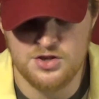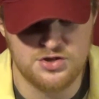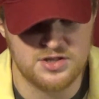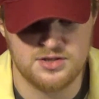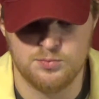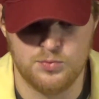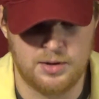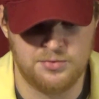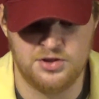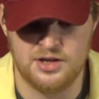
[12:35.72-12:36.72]
just
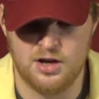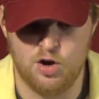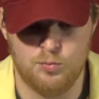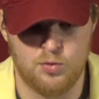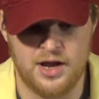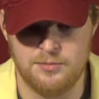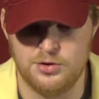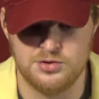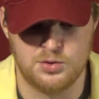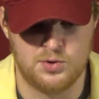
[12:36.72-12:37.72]
when I'm sitting at home writing
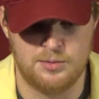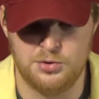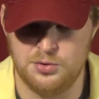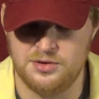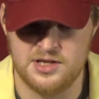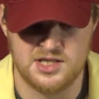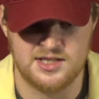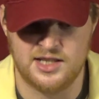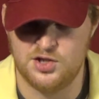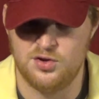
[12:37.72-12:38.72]
music when I'm doing this,
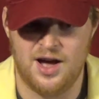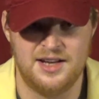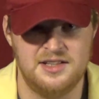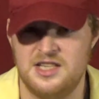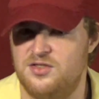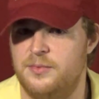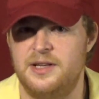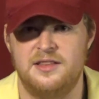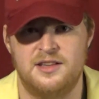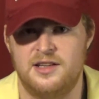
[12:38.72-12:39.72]
because I can draw ideas from
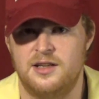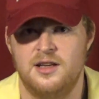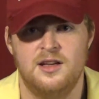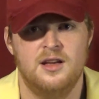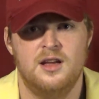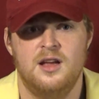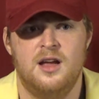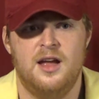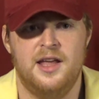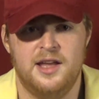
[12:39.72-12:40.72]
anything.
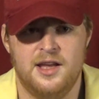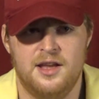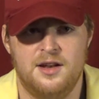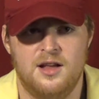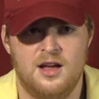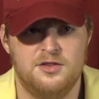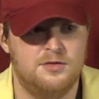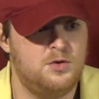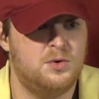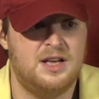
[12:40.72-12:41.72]
And so
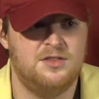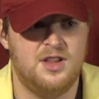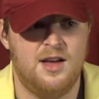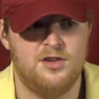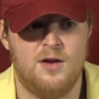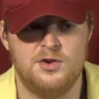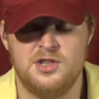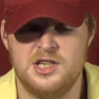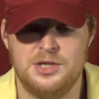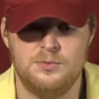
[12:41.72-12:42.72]
if you want to have a live
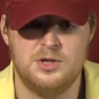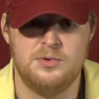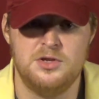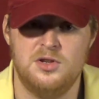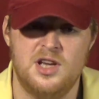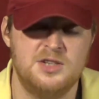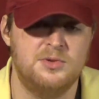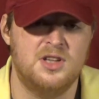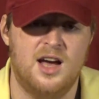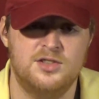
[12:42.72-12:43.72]
conversation with me, you can catch
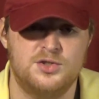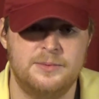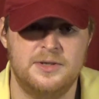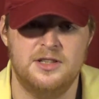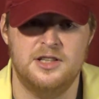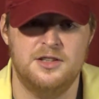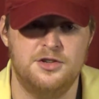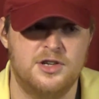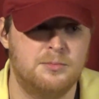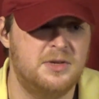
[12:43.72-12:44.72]
me live streaming
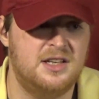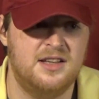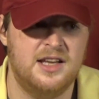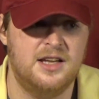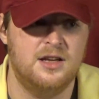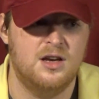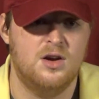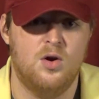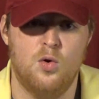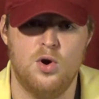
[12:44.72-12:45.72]
during midday
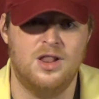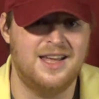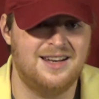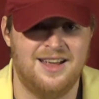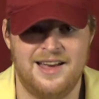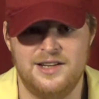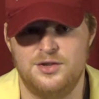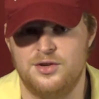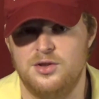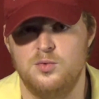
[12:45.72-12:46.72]
or late night
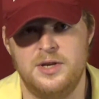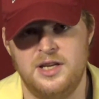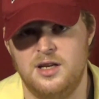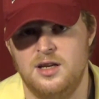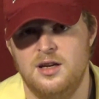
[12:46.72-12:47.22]
during the week.